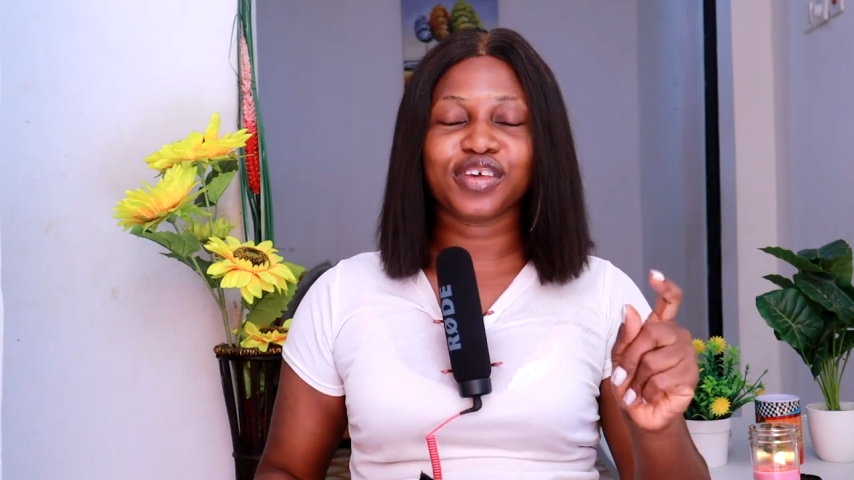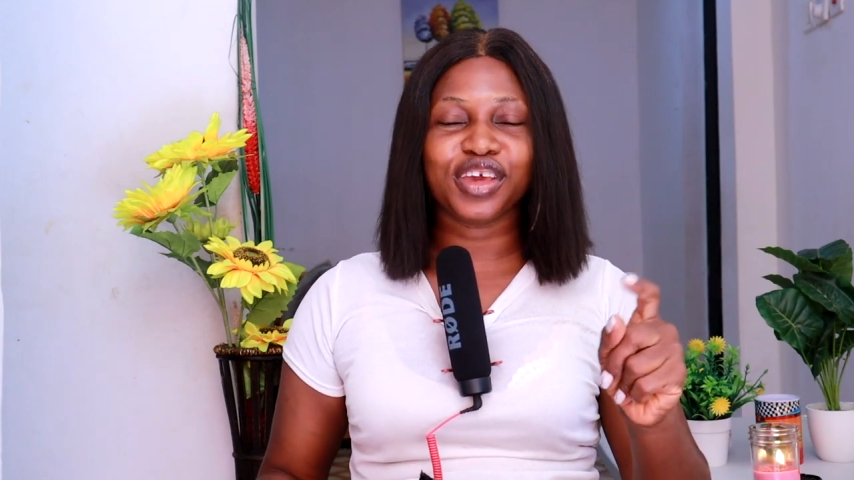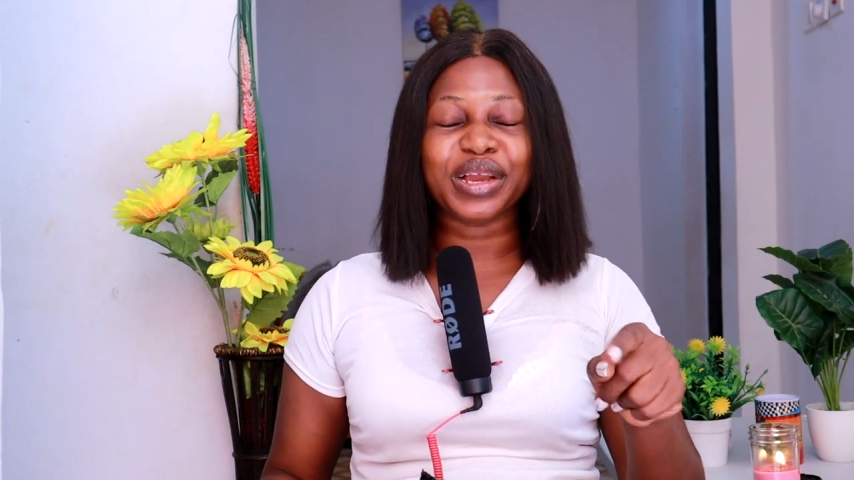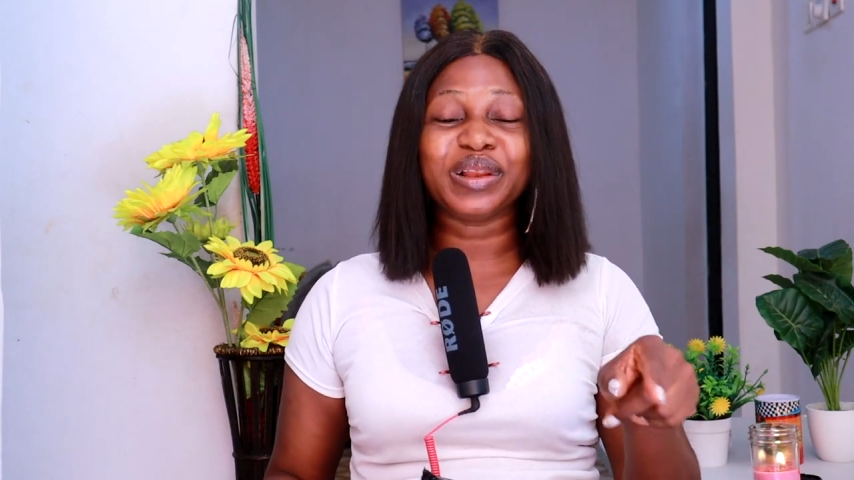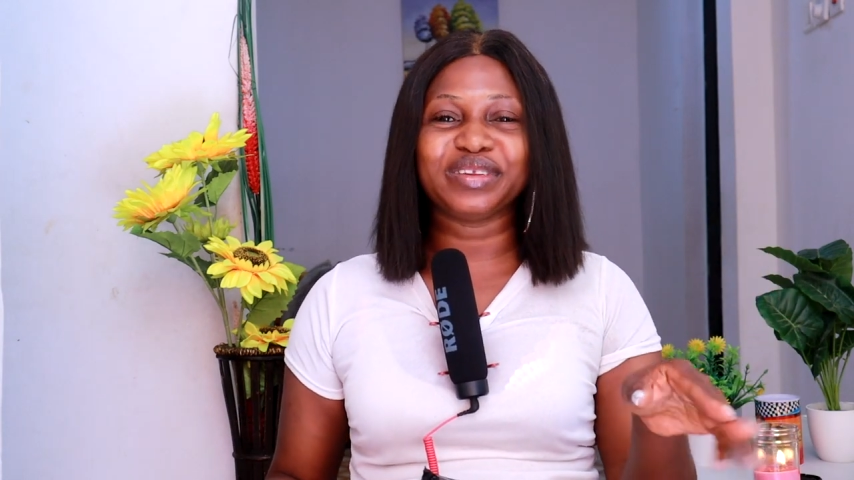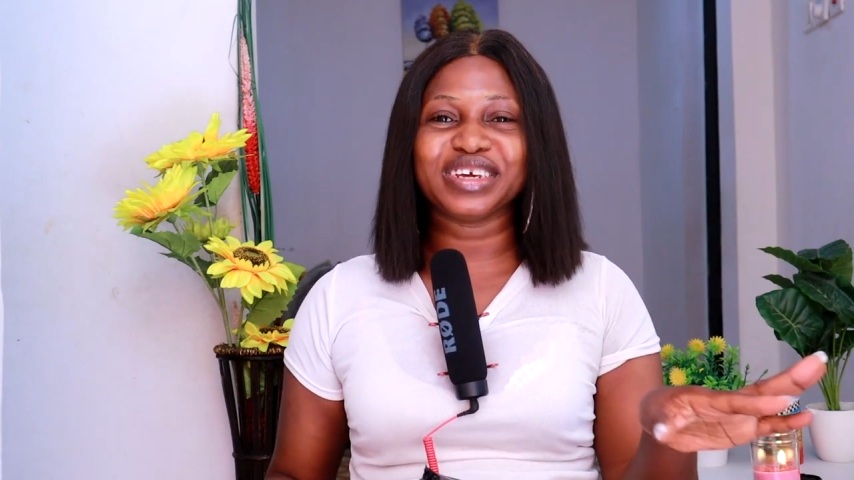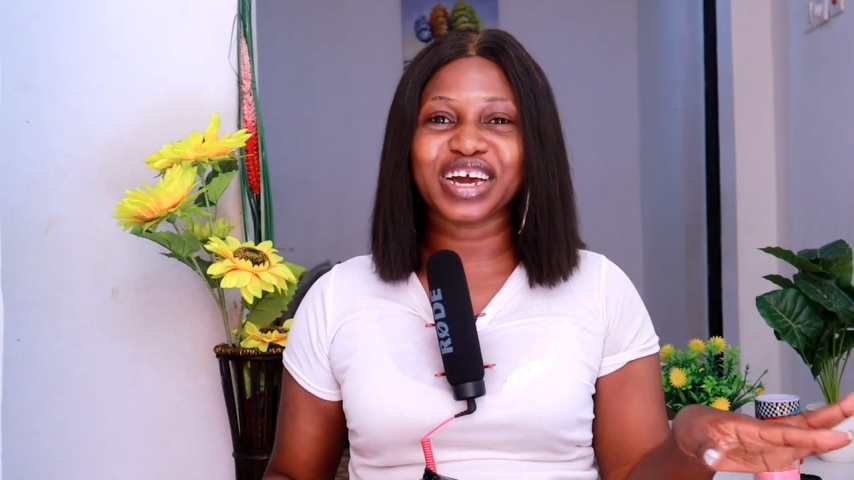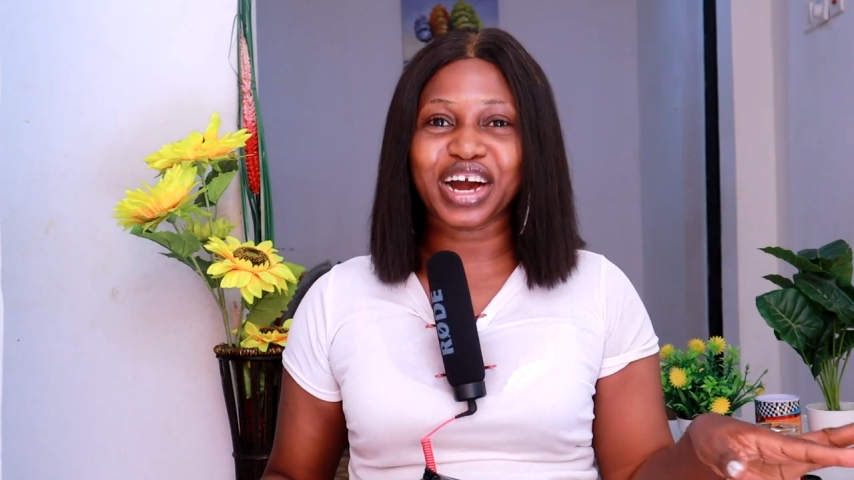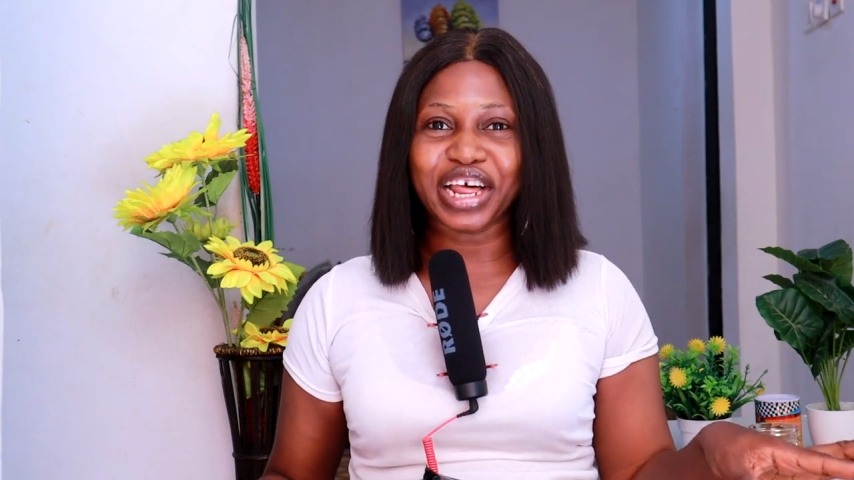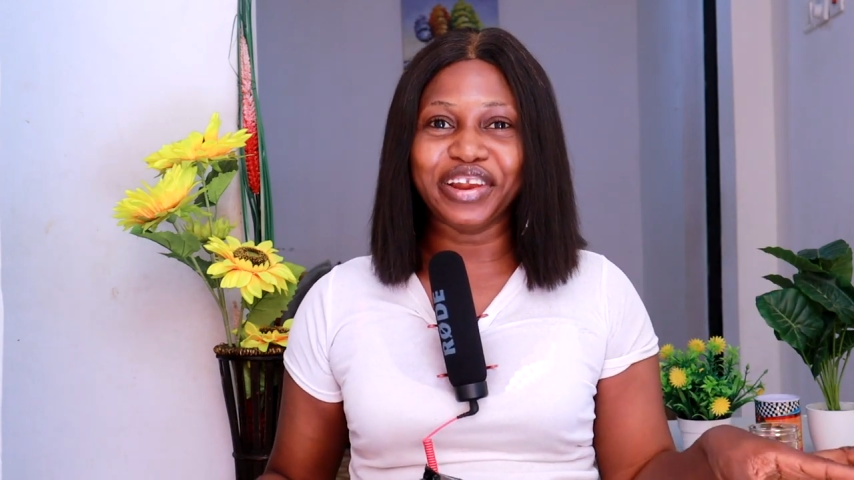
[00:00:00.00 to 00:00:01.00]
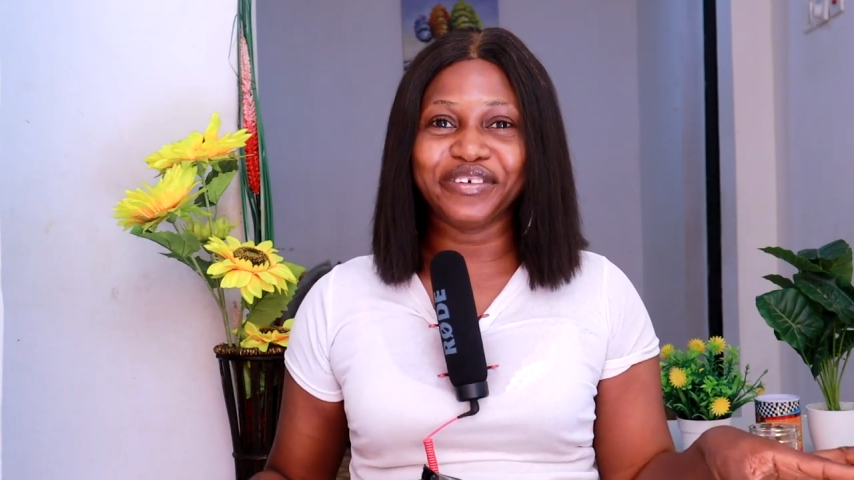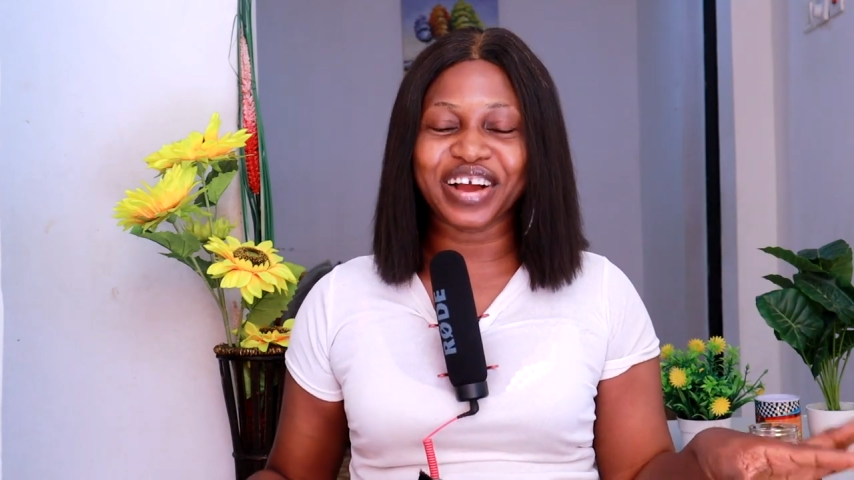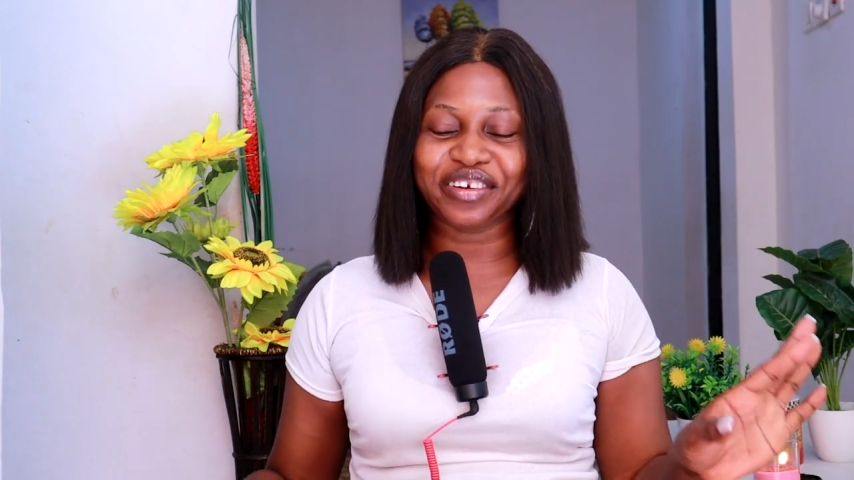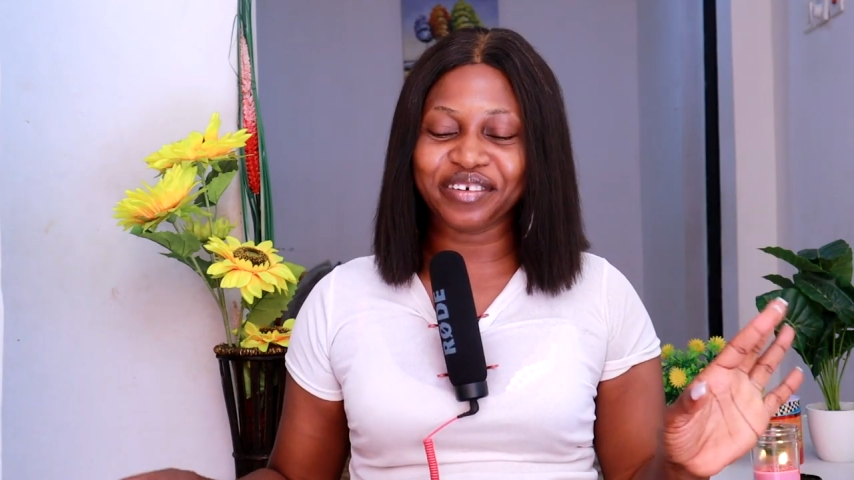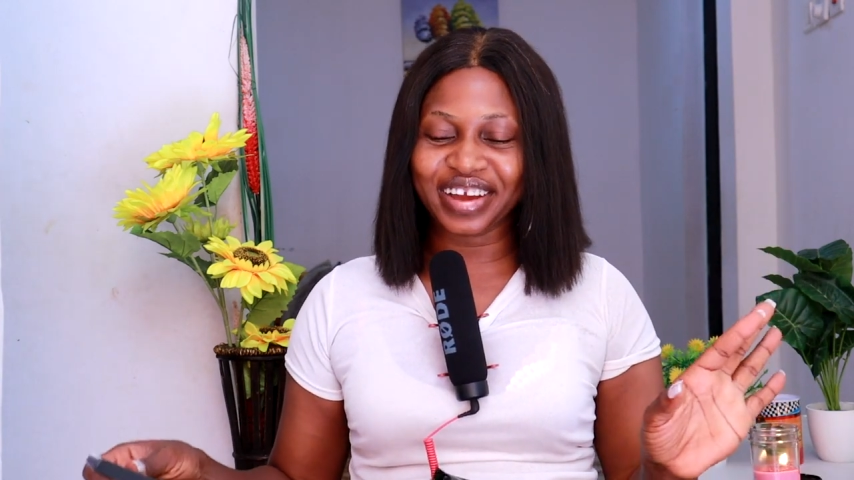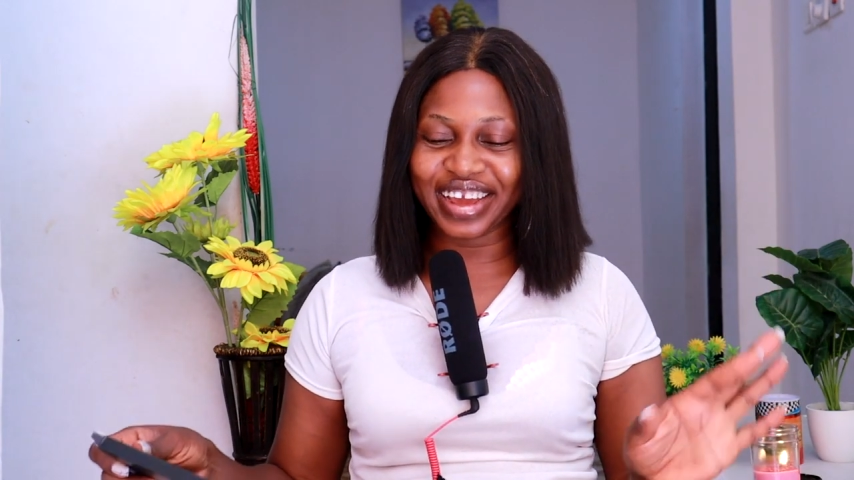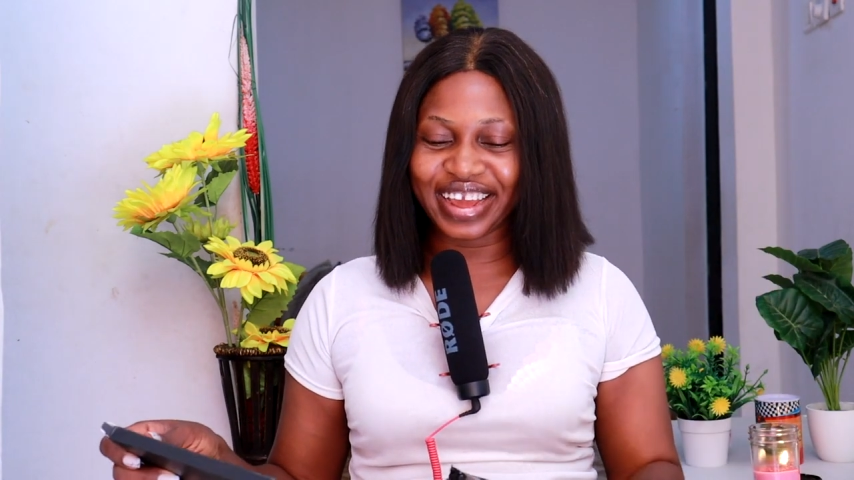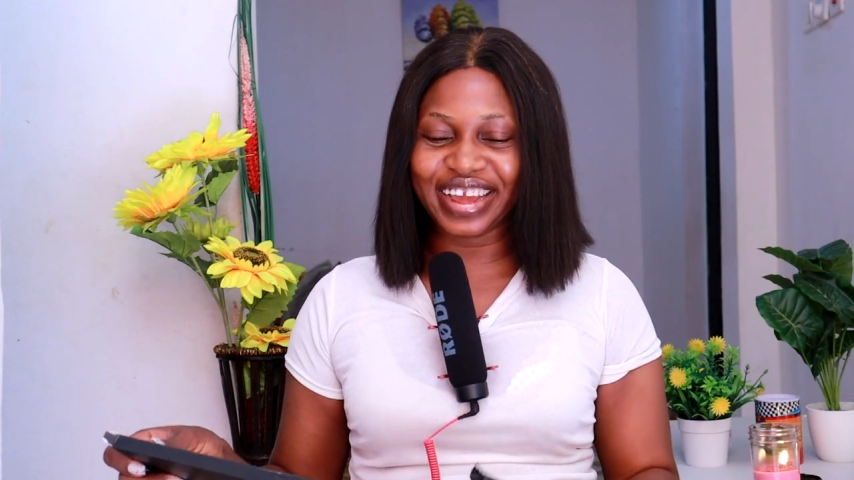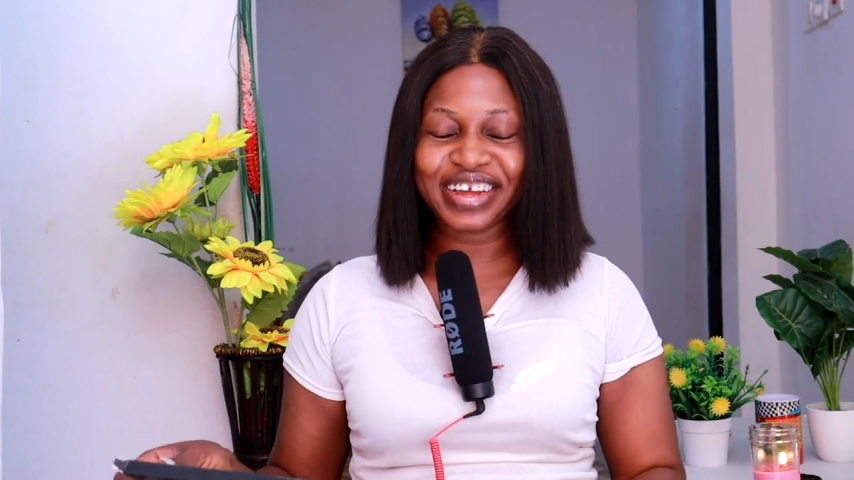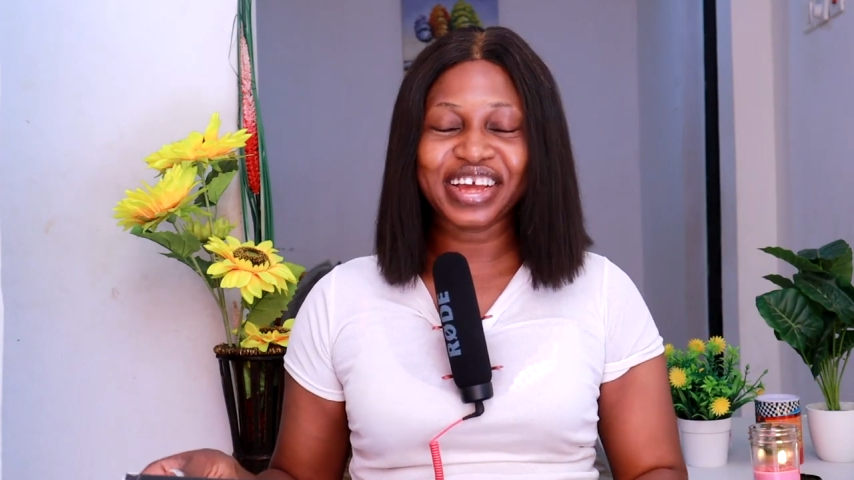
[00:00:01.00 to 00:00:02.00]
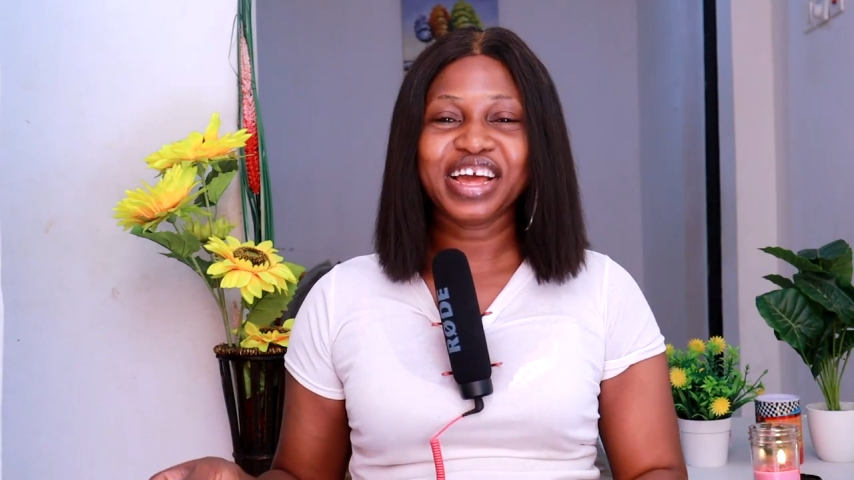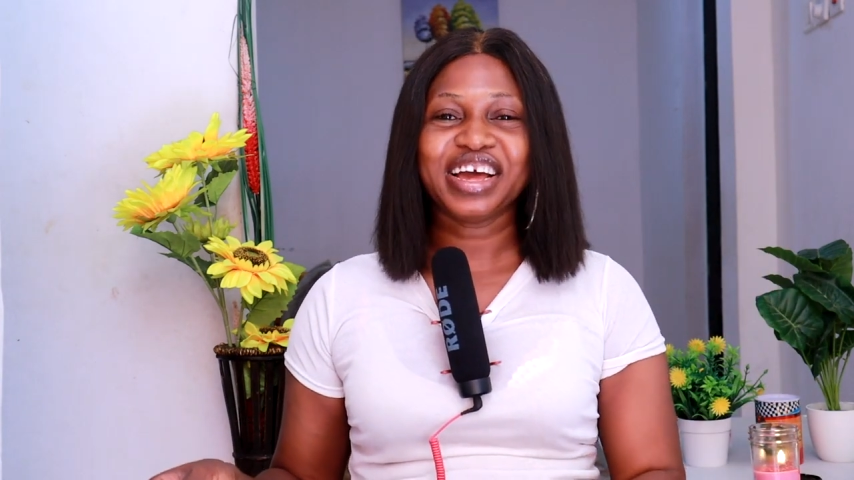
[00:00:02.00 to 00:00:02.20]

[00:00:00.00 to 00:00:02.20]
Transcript: including her look. I don't care.